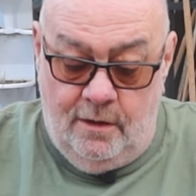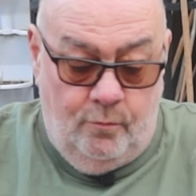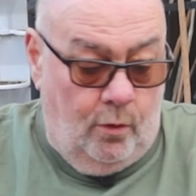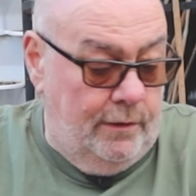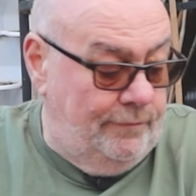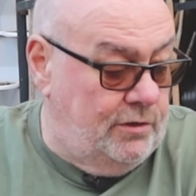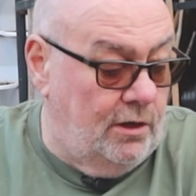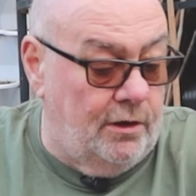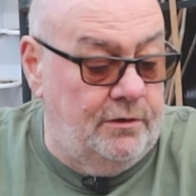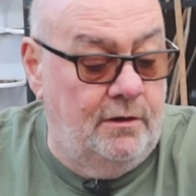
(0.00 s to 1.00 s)
And what I've
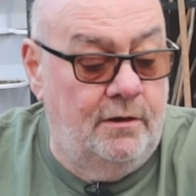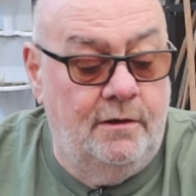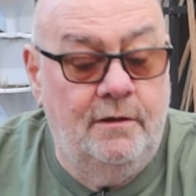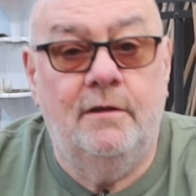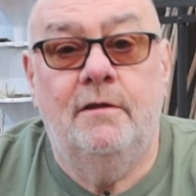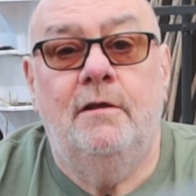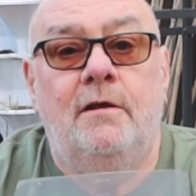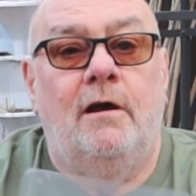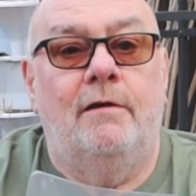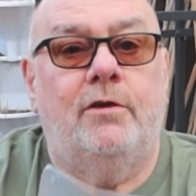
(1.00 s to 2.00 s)
done,
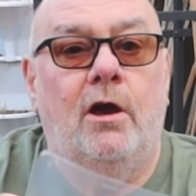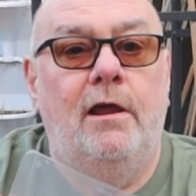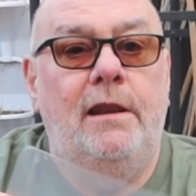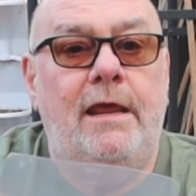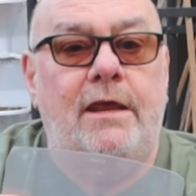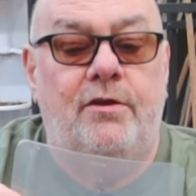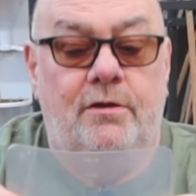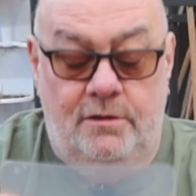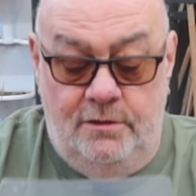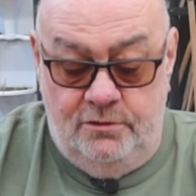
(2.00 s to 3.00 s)
I've cut a lid
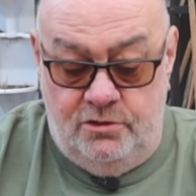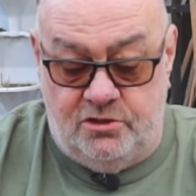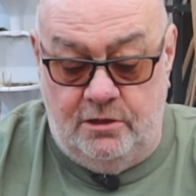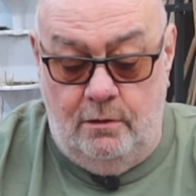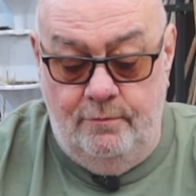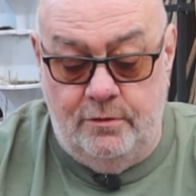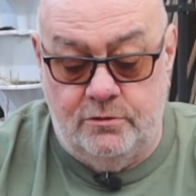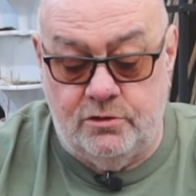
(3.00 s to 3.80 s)
just to go over the